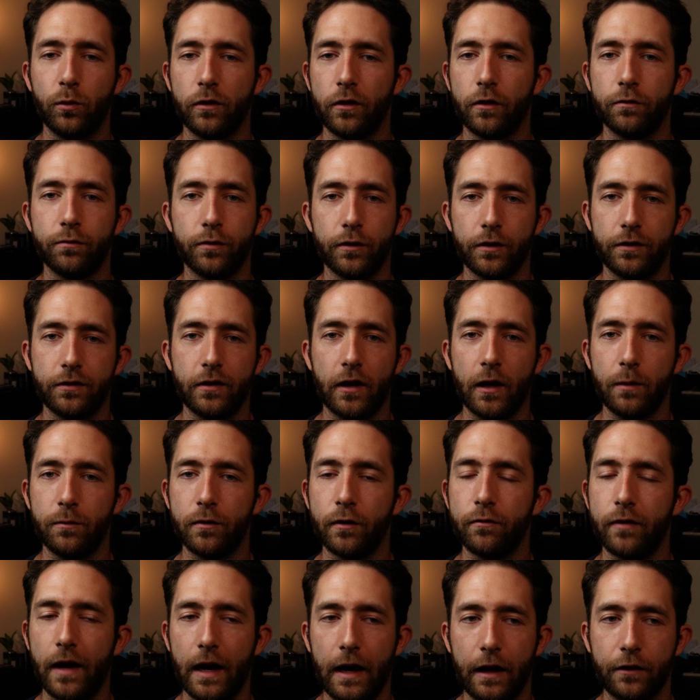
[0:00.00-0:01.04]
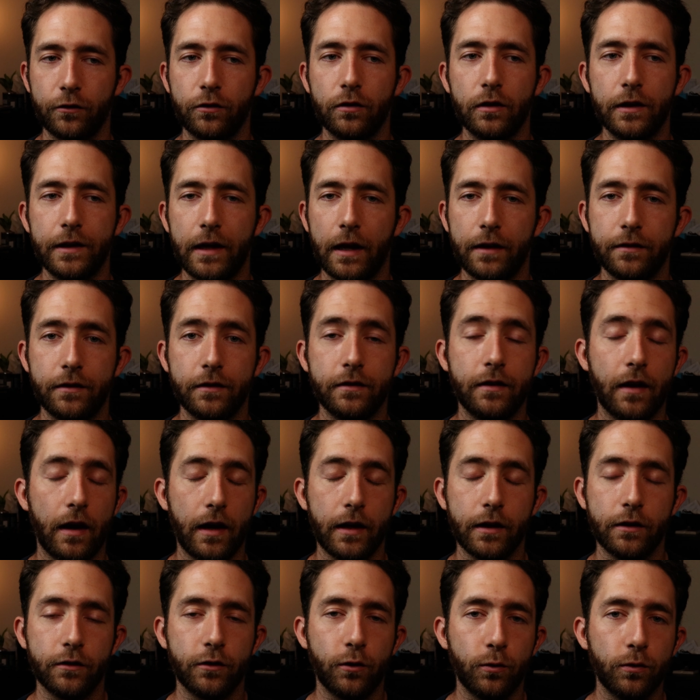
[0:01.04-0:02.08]
one of the first times I've actually had to
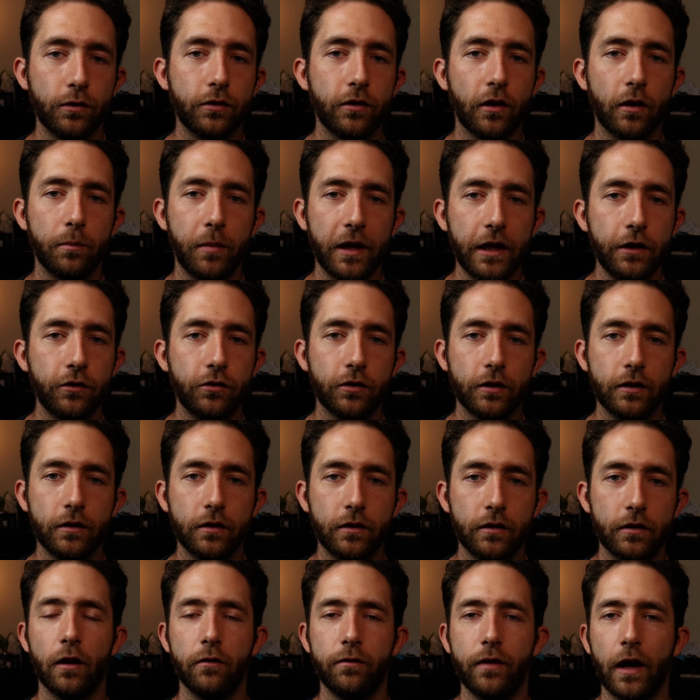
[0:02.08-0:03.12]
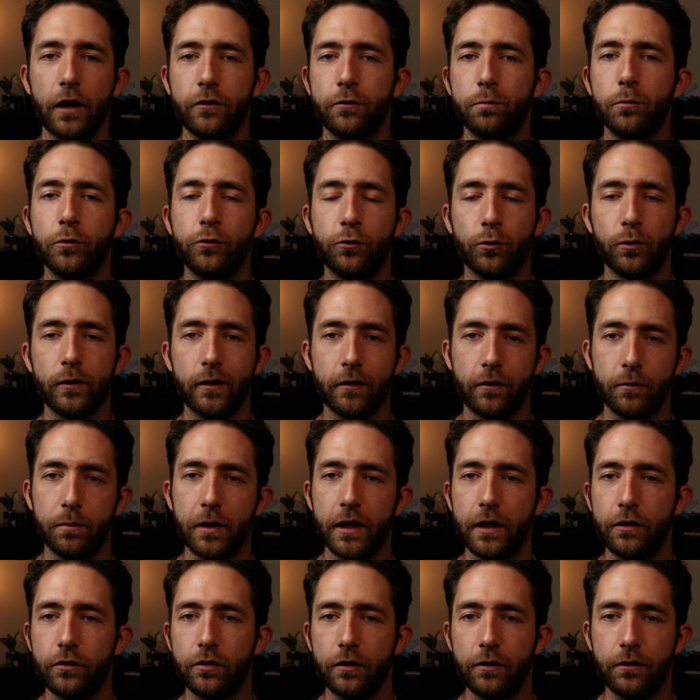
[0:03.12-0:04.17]
diagnose a patient. A vast majority of the
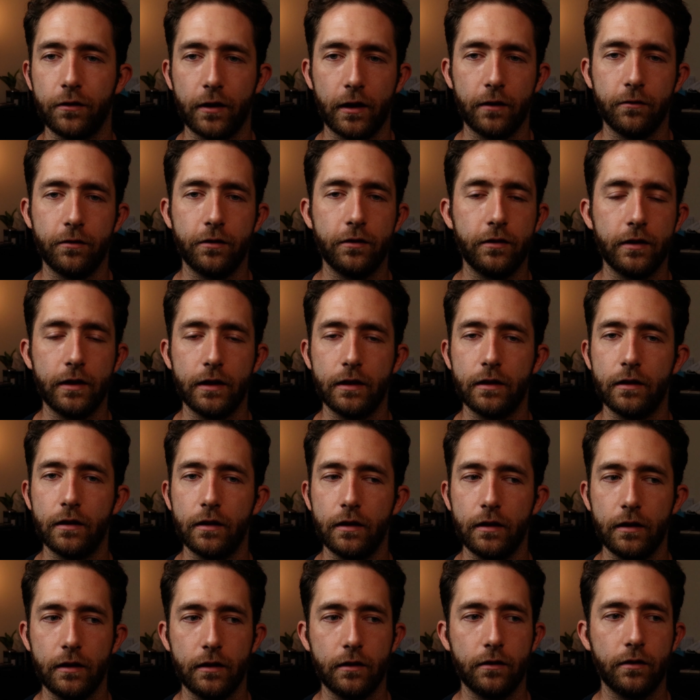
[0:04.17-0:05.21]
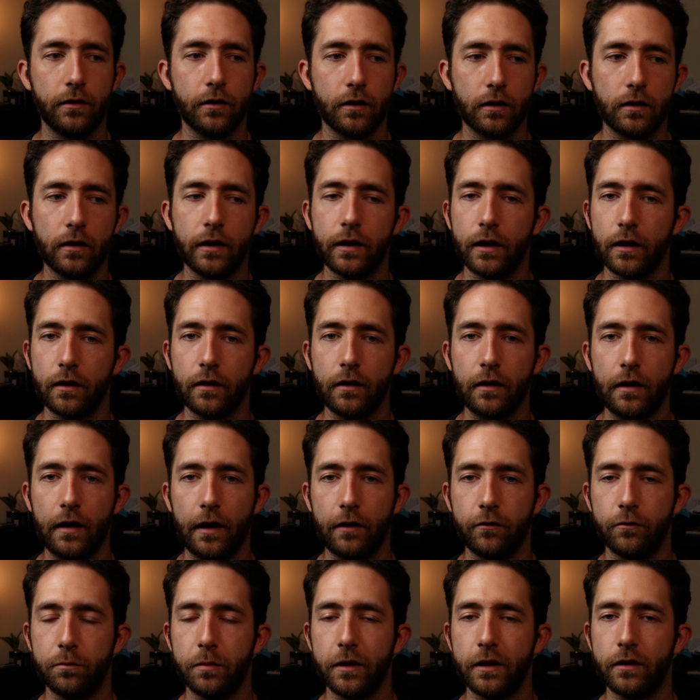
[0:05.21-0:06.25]
patients that I've seen in the clinic
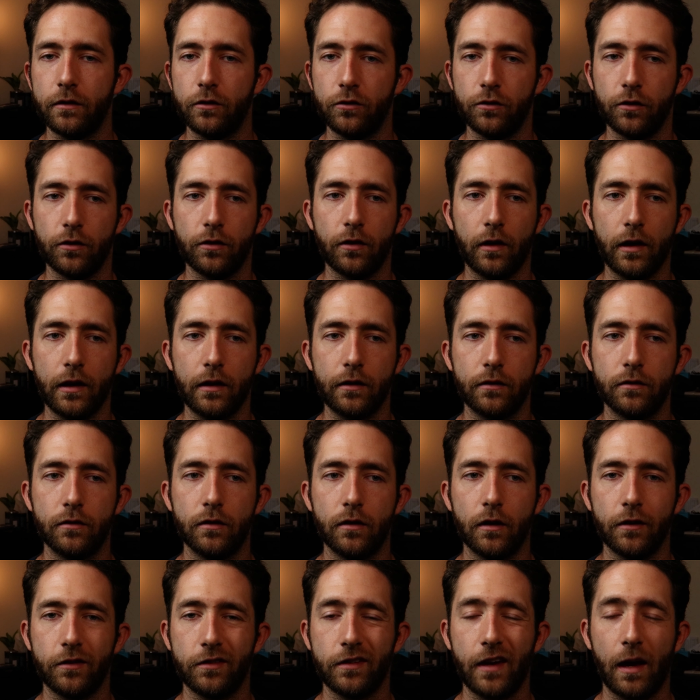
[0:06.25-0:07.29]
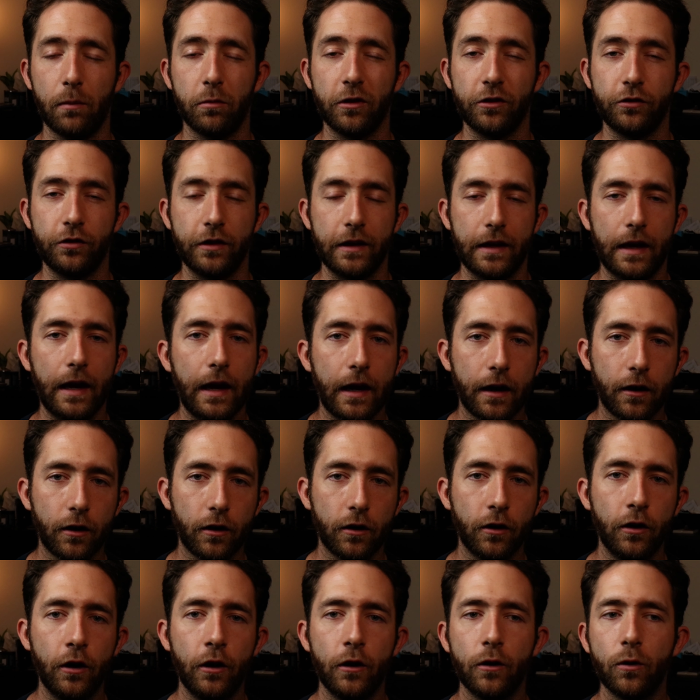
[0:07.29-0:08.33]
have been just like establishing
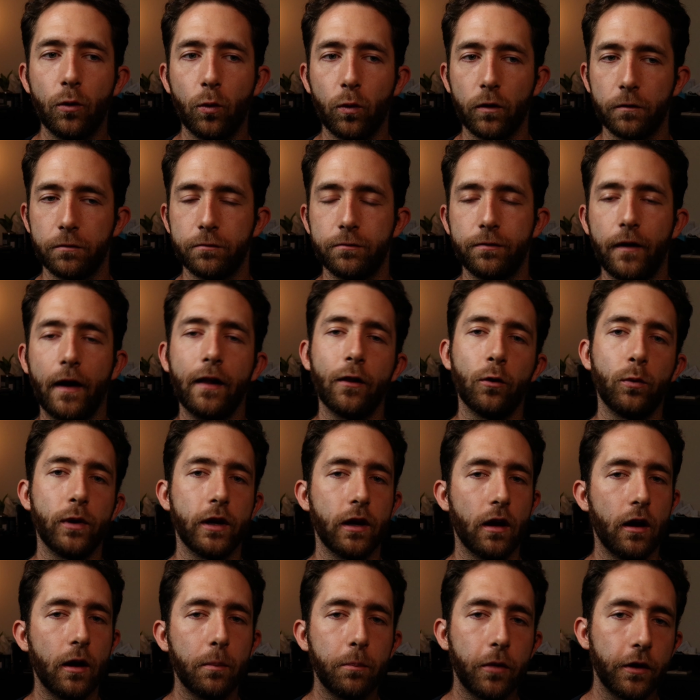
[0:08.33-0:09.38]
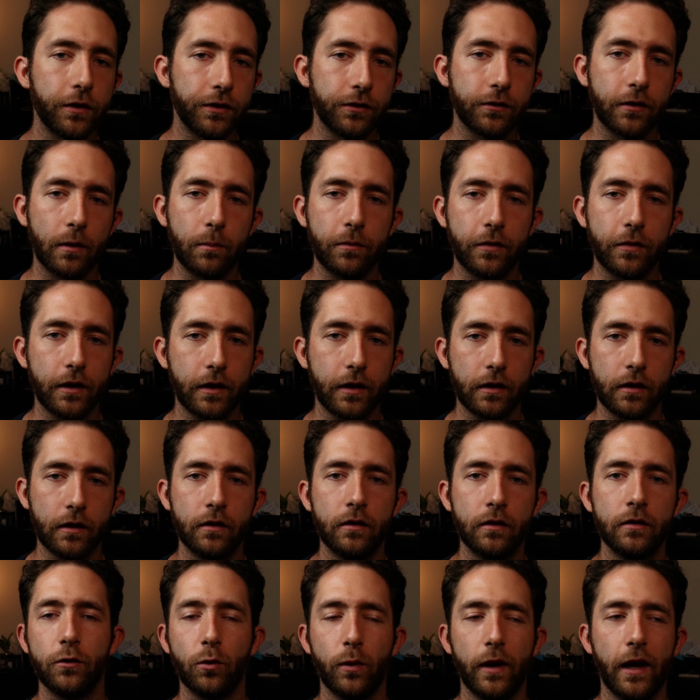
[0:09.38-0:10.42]
care or following up on
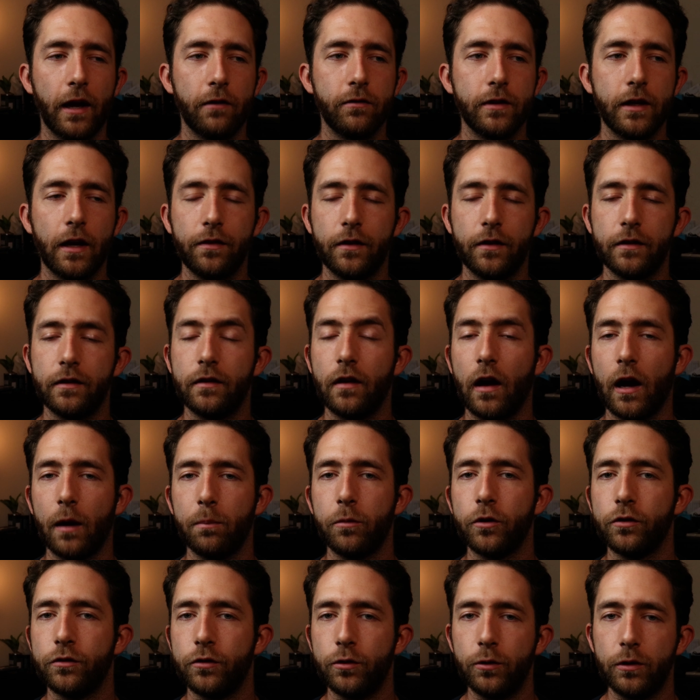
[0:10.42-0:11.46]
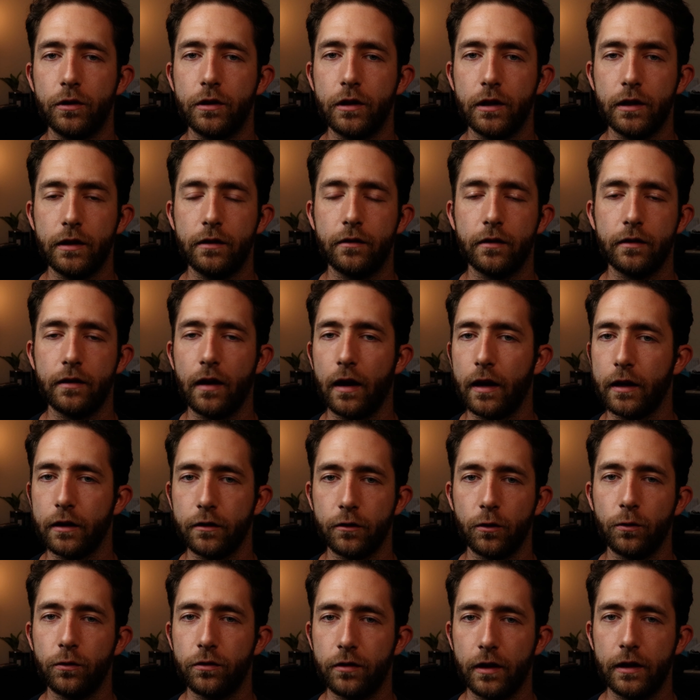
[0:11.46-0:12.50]
something, so I haven't had the opportunity to
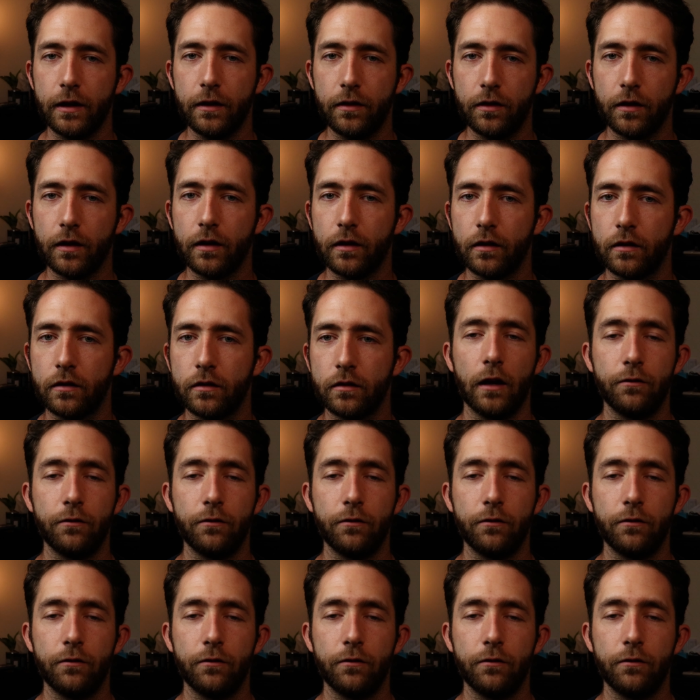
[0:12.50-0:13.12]
diagnose anything.